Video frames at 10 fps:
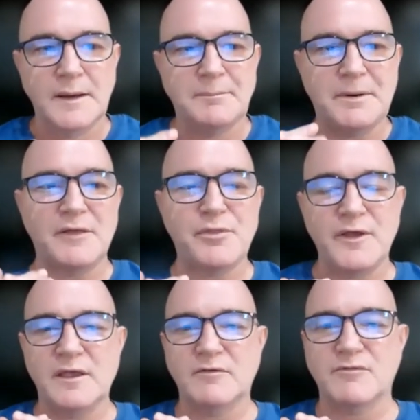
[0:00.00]
But I
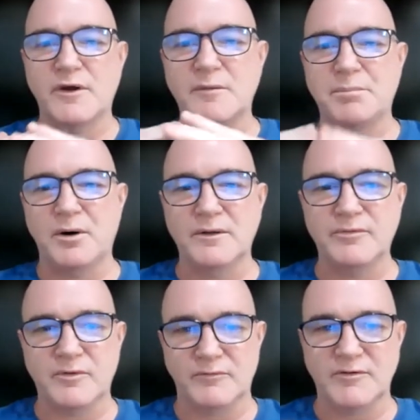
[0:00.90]
think it's very
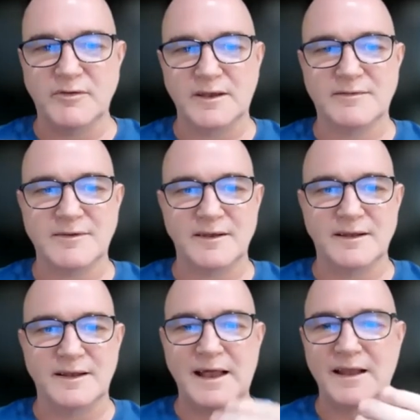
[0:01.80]
important, obviously, to
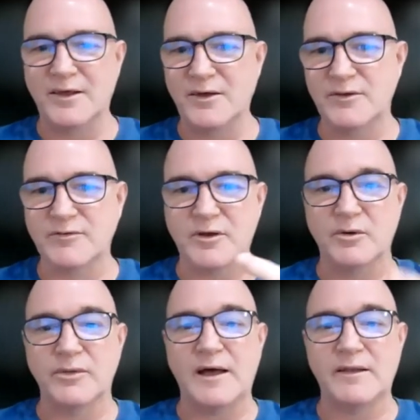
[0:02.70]
let learners
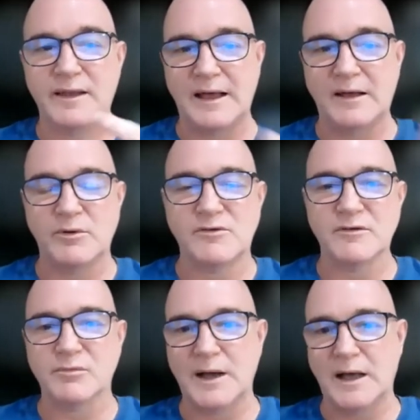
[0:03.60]
know that language
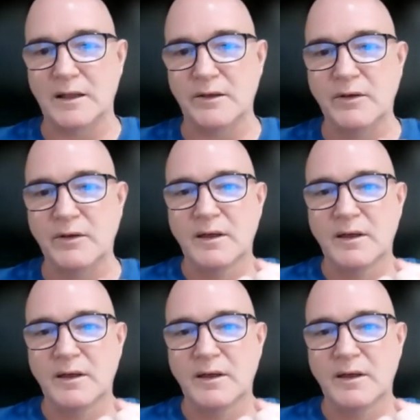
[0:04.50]
as well, and